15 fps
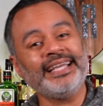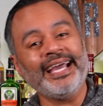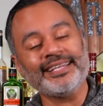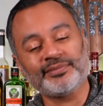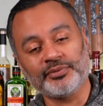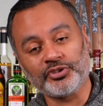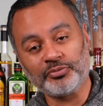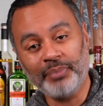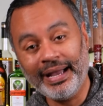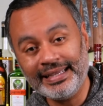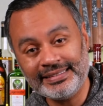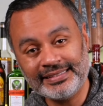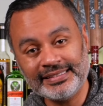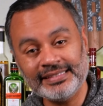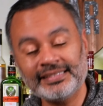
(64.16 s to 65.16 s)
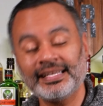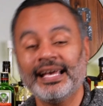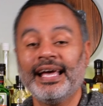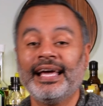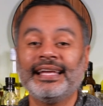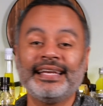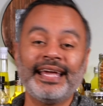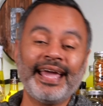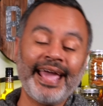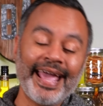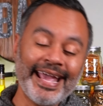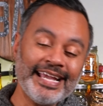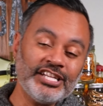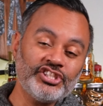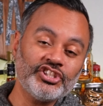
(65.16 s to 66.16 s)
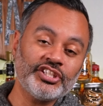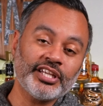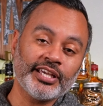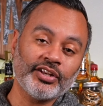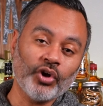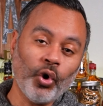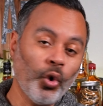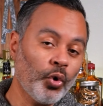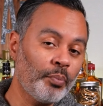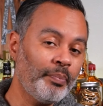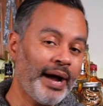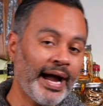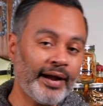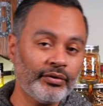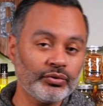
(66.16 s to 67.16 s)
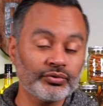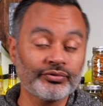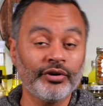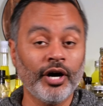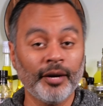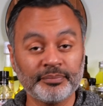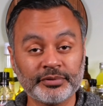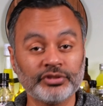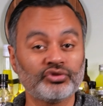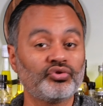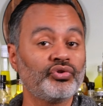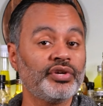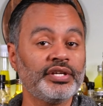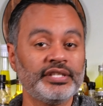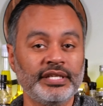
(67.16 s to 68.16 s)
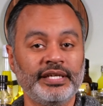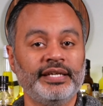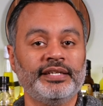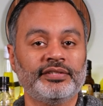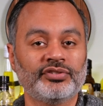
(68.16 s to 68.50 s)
add some spices, and they age it in oak barrels for up to 3 years.